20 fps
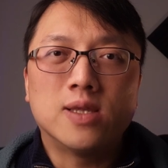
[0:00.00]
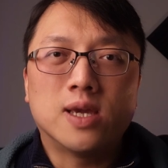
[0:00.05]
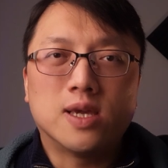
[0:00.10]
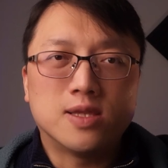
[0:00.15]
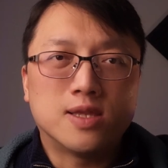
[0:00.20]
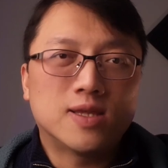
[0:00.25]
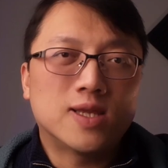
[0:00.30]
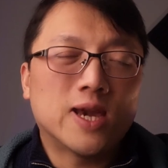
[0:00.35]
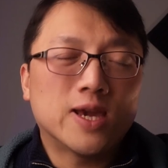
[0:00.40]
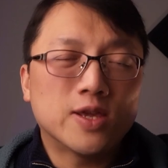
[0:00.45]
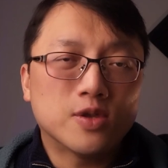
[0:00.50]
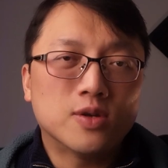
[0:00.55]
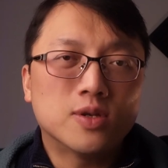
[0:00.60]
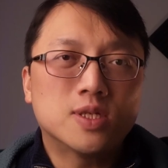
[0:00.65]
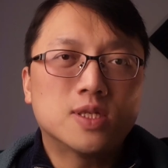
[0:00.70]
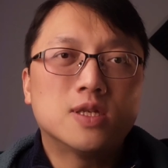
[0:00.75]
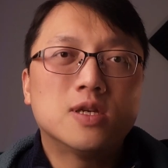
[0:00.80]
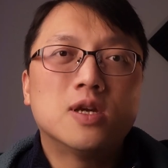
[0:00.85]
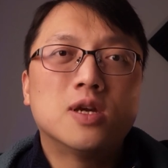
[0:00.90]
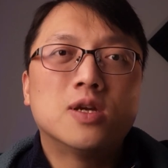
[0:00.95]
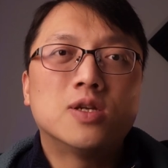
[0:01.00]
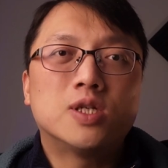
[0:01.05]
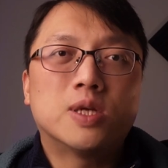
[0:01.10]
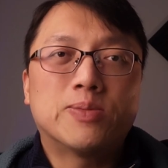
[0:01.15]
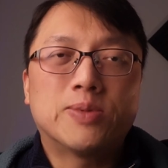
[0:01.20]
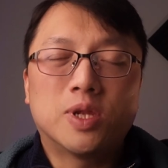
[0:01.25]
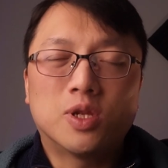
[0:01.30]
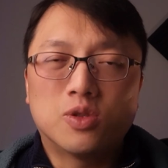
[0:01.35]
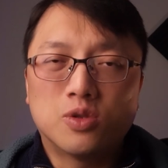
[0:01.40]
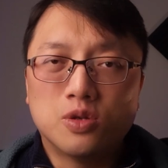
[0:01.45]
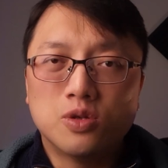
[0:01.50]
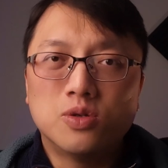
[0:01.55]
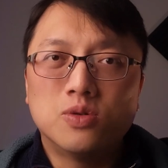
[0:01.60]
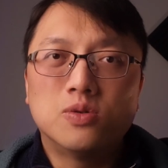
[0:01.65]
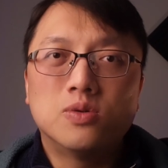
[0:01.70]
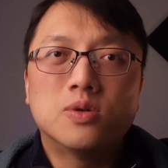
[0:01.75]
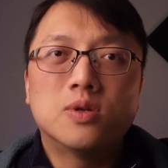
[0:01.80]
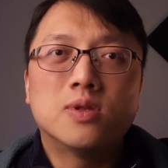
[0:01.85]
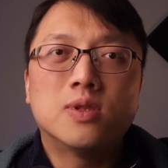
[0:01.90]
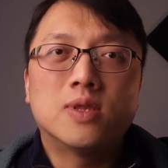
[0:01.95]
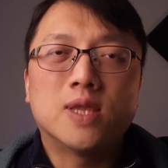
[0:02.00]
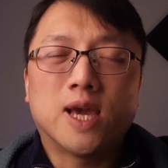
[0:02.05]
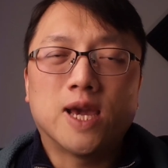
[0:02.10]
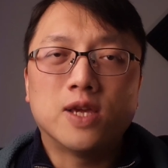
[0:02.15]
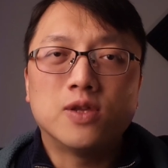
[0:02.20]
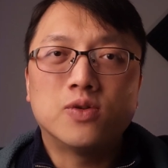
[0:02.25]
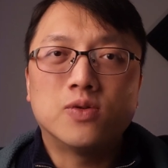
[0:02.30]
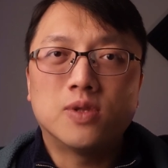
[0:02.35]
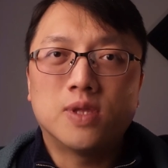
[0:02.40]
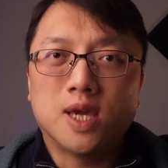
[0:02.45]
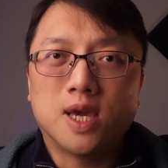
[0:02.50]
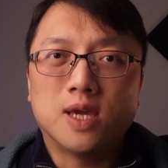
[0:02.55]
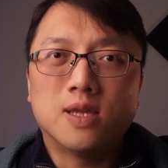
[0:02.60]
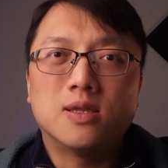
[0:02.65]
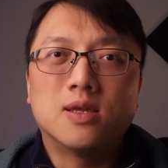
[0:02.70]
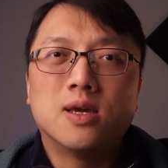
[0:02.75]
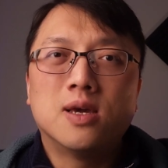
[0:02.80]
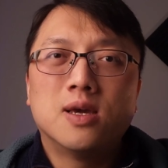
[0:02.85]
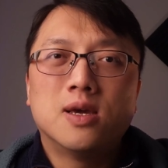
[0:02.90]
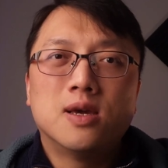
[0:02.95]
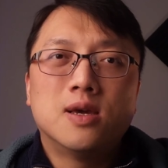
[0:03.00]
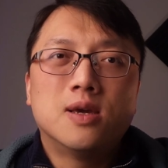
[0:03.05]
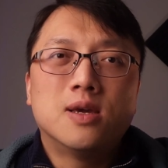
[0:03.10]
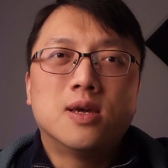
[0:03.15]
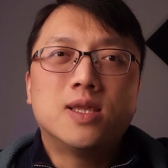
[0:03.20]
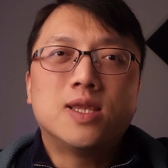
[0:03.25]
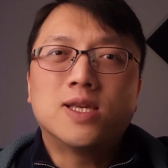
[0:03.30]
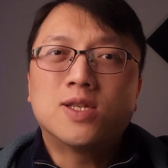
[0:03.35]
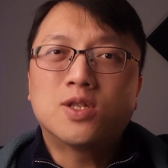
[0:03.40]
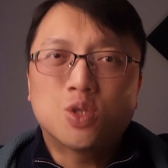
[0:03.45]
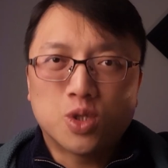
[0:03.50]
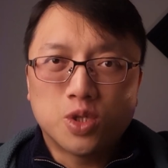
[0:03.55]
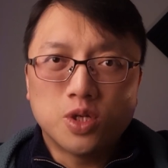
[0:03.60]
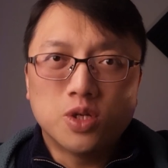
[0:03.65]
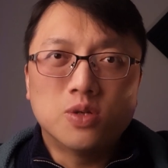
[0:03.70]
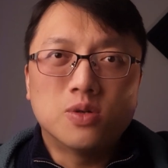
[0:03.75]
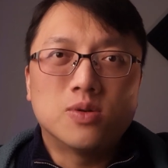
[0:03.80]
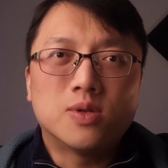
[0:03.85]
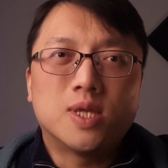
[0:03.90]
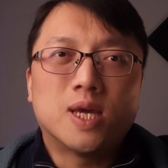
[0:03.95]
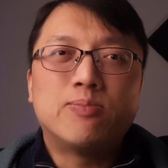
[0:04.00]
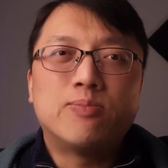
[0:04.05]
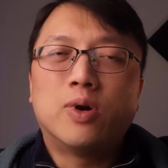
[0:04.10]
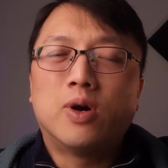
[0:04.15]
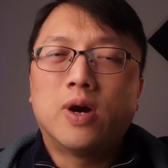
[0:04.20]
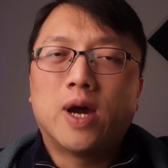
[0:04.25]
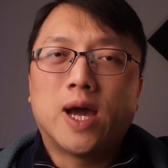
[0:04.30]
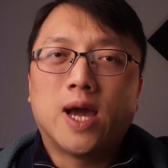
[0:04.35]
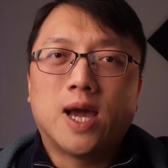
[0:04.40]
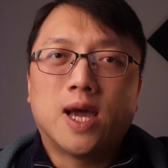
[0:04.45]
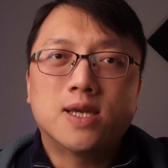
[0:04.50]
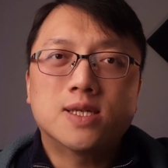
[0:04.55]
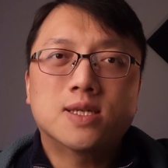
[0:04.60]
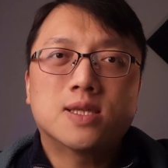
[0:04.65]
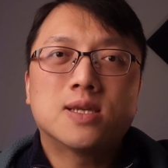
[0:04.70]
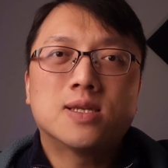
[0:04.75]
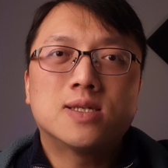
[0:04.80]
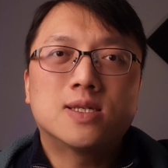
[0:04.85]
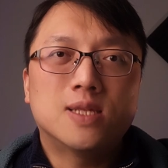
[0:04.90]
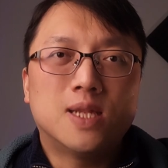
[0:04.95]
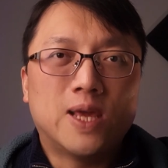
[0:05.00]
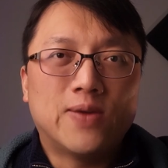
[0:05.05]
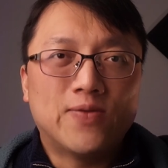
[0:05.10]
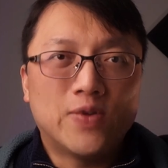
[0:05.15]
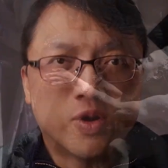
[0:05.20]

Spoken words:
and Titus chapter 2, 9 to 10. It is true that Paul asked slave